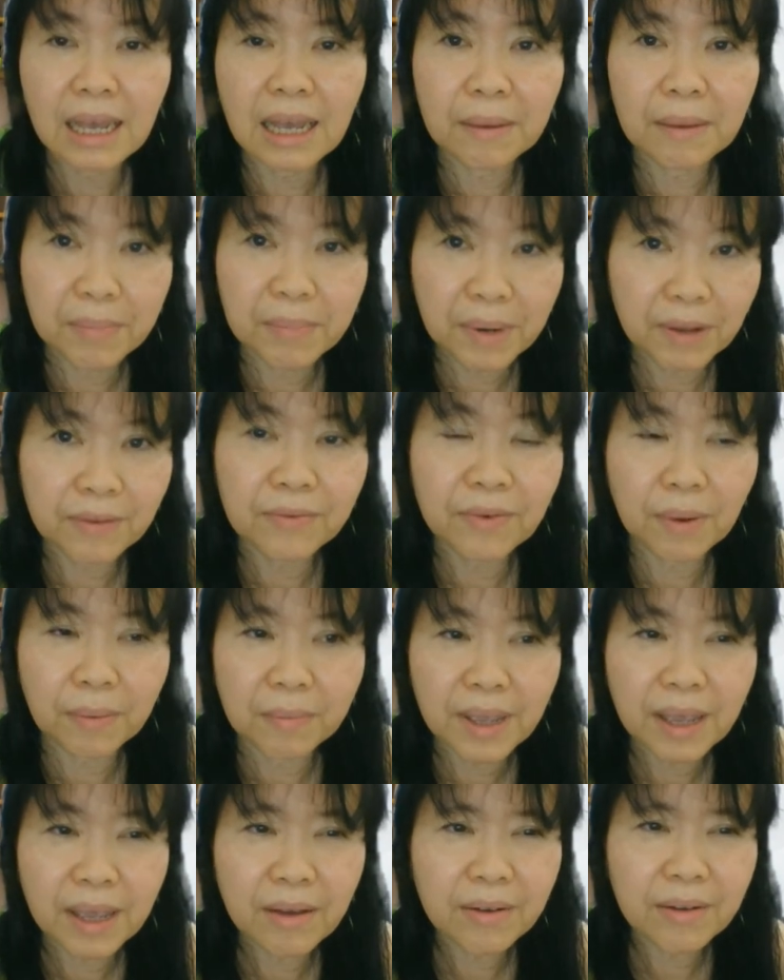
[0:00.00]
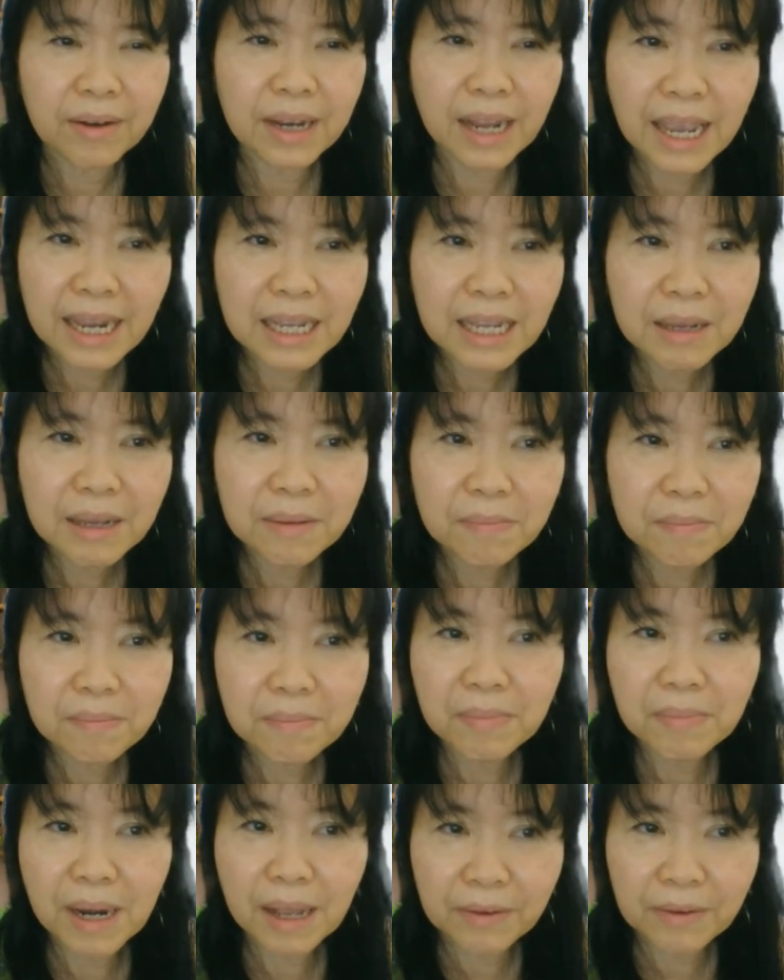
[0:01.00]
platform. On any
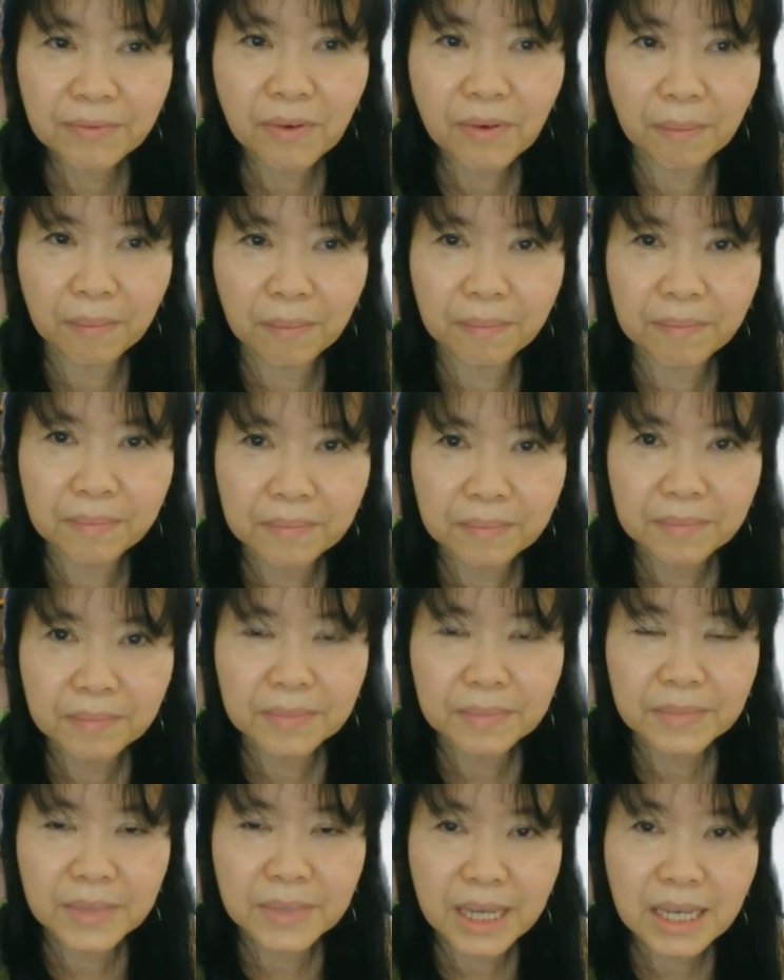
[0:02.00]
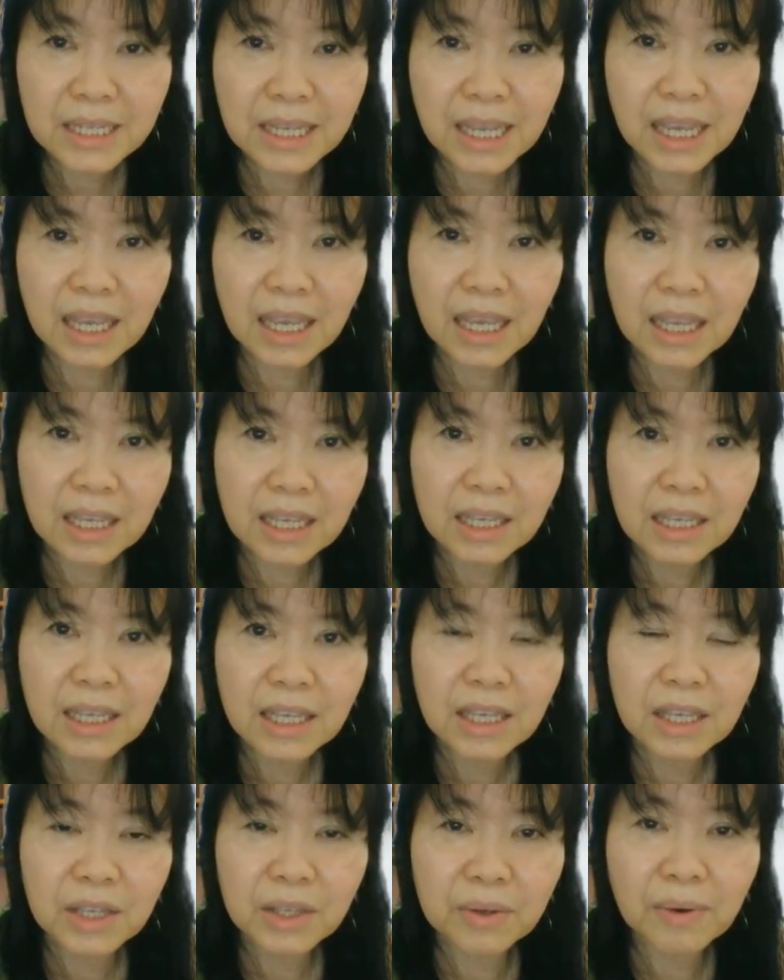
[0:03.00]
platform. Let's say
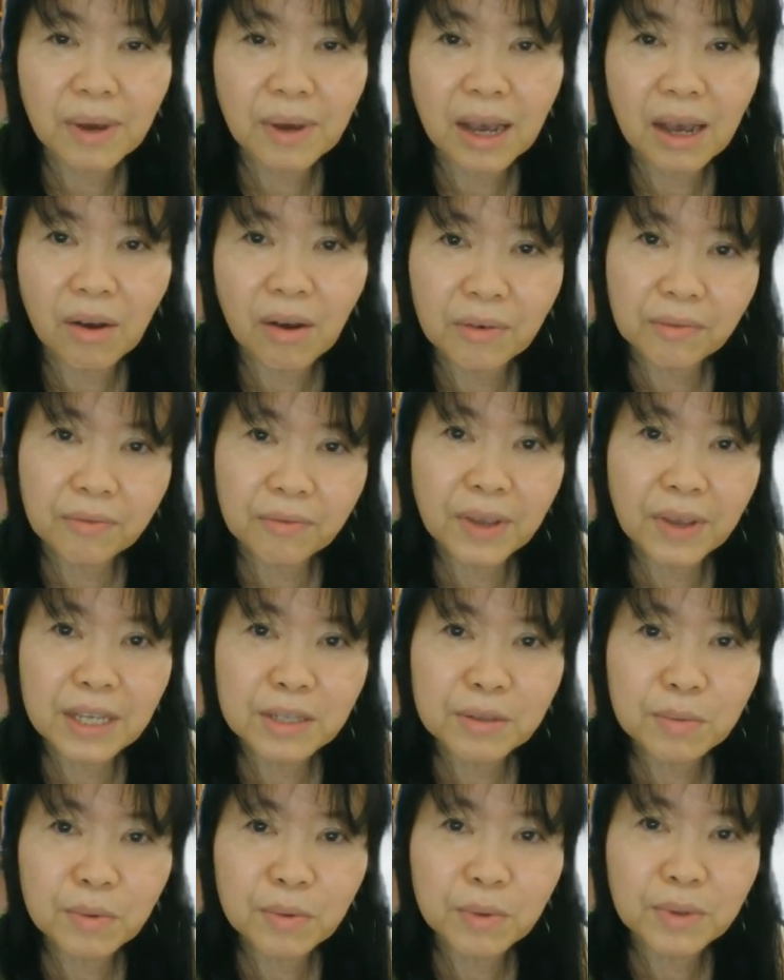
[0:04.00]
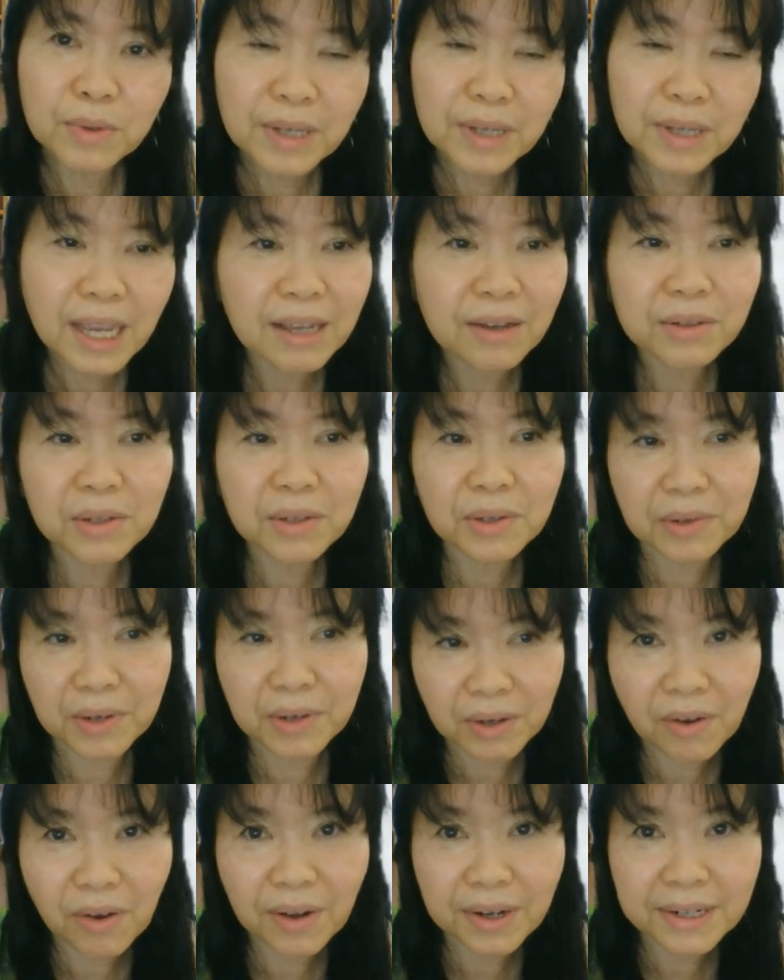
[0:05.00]
you are on Facebook, you can also
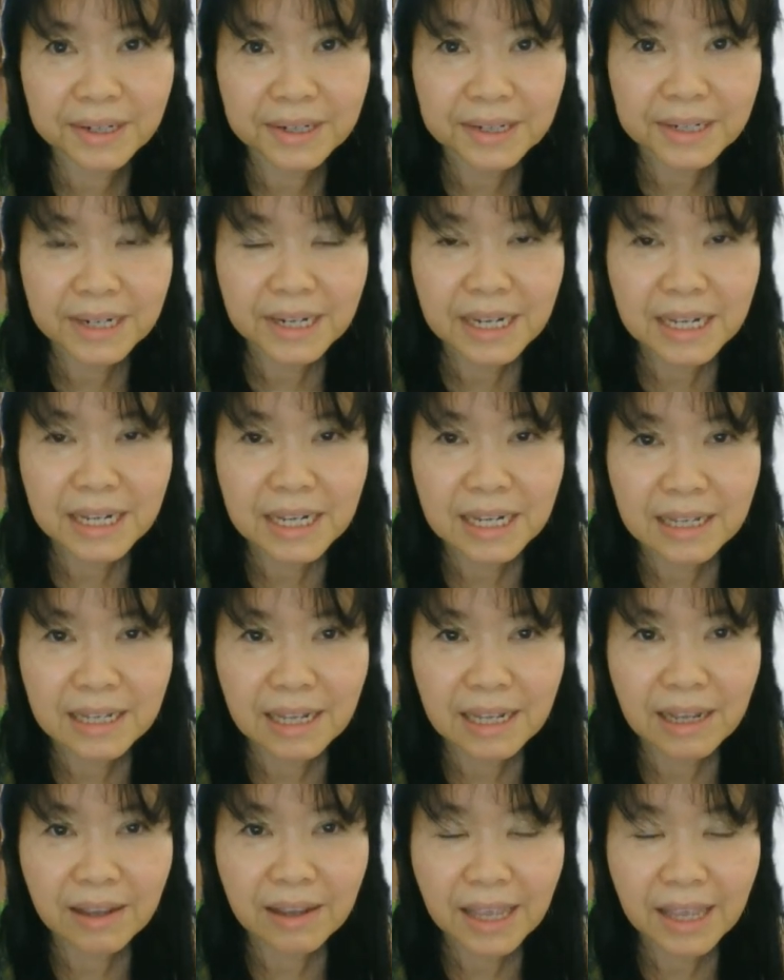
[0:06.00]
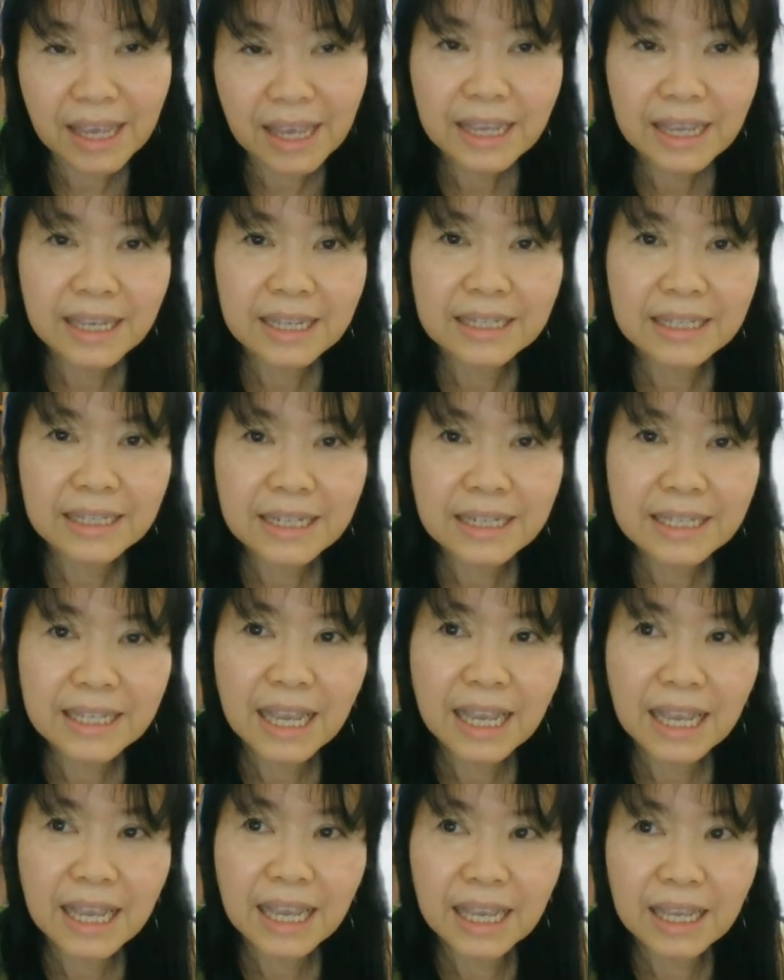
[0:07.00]
record. Okay, just say
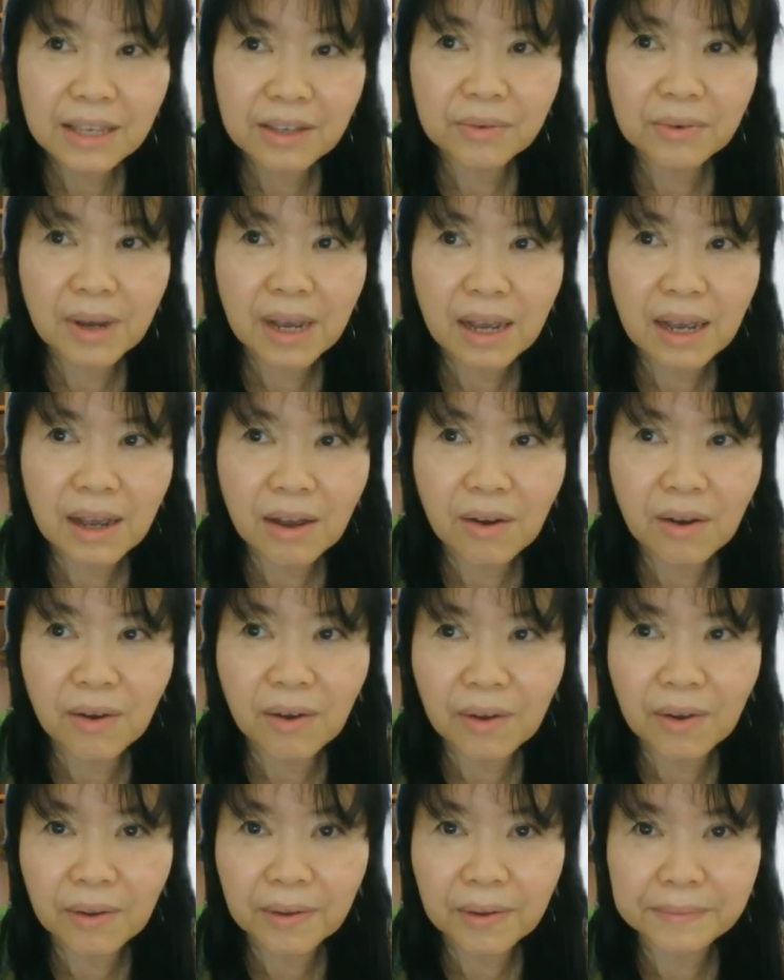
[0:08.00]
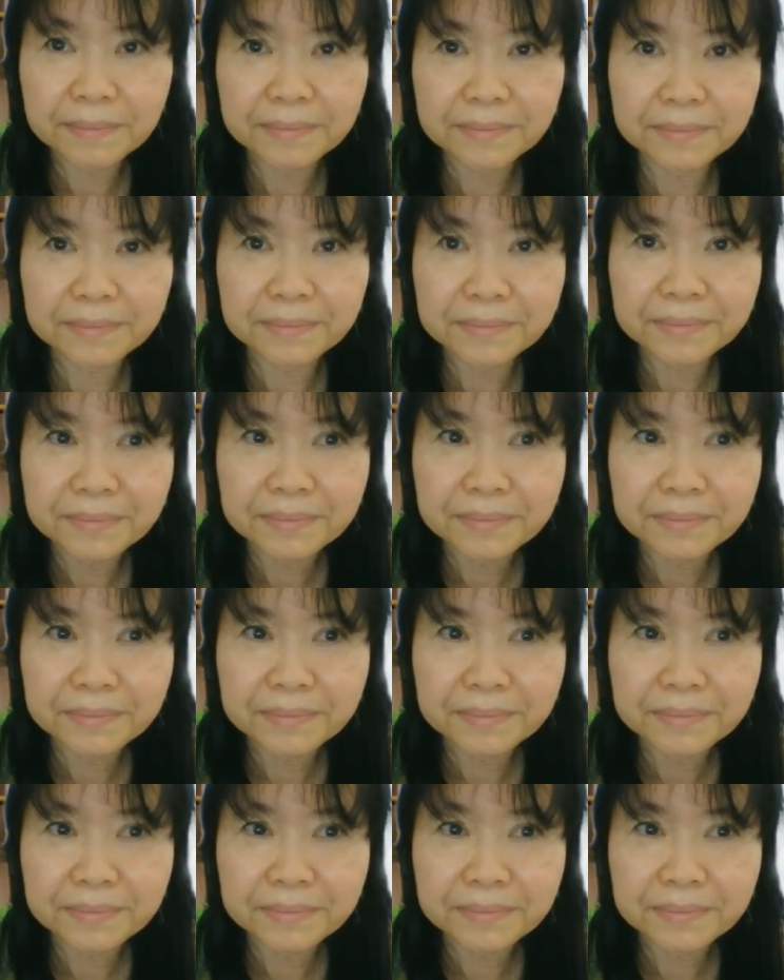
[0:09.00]
you are on